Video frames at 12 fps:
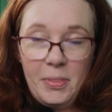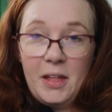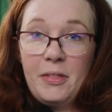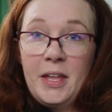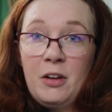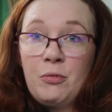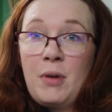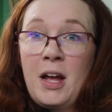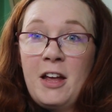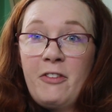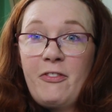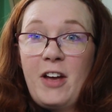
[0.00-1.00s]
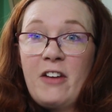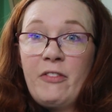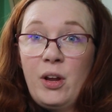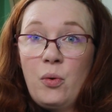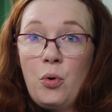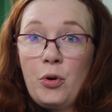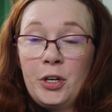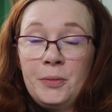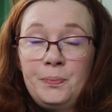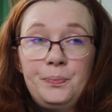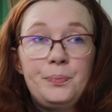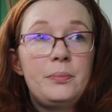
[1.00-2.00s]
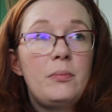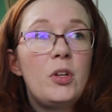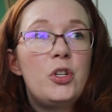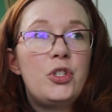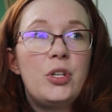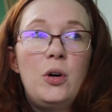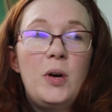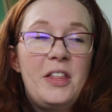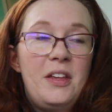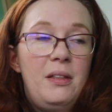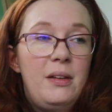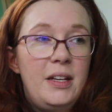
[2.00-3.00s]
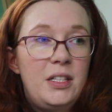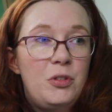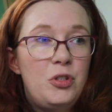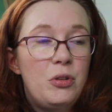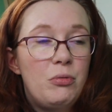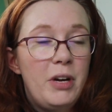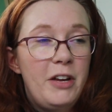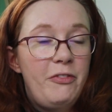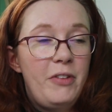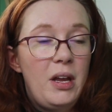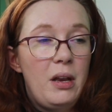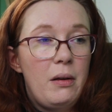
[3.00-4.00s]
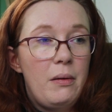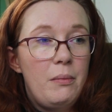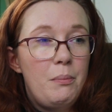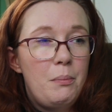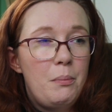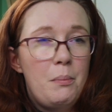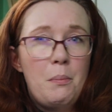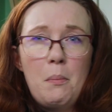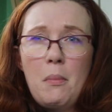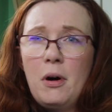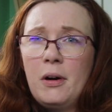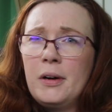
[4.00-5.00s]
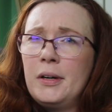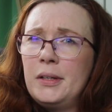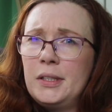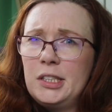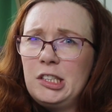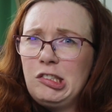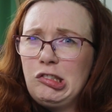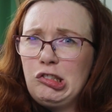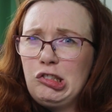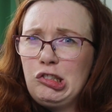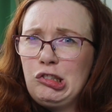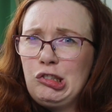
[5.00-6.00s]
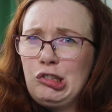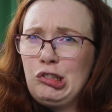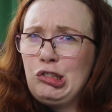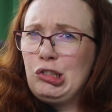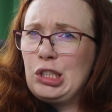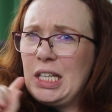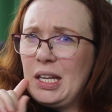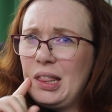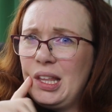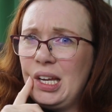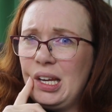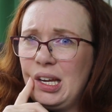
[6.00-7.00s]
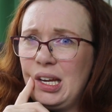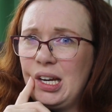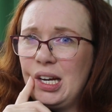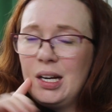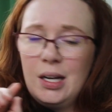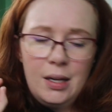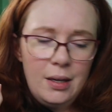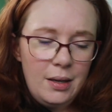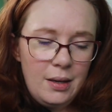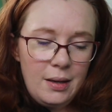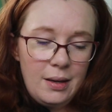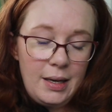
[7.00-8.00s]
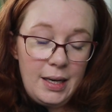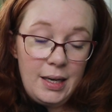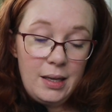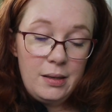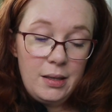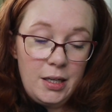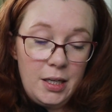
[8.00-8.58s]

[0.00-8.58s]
they arrive every quarter, So I think the next one should arrive in March, I think. And